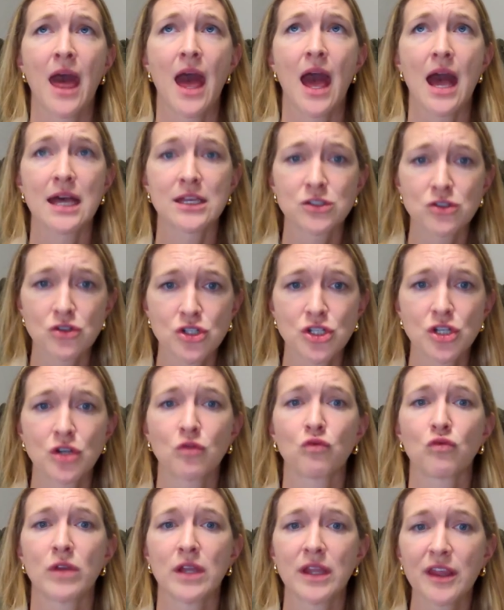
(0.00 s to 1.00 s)

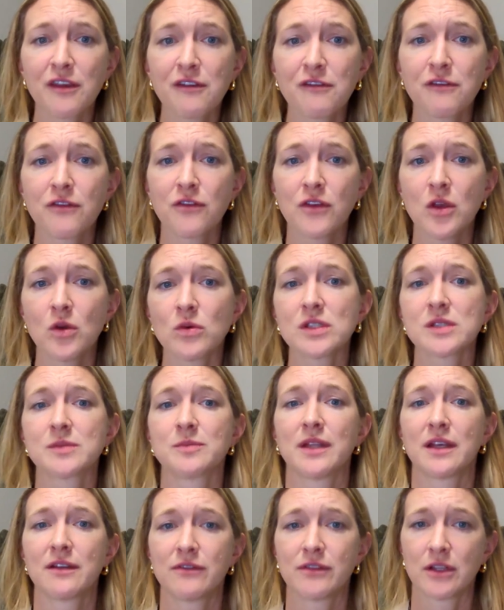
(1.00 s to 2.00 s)
estrogen really fuels
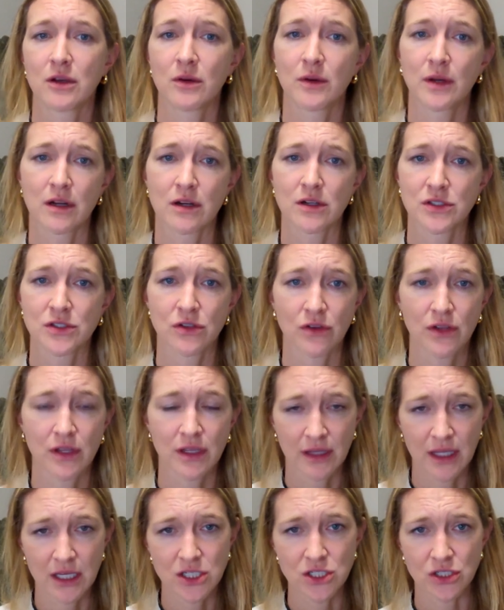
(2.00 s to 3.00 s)
blood flow in our
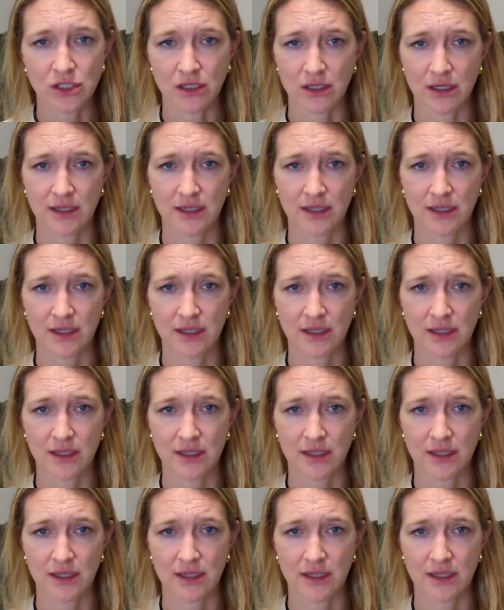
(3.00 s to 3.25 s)
circulation.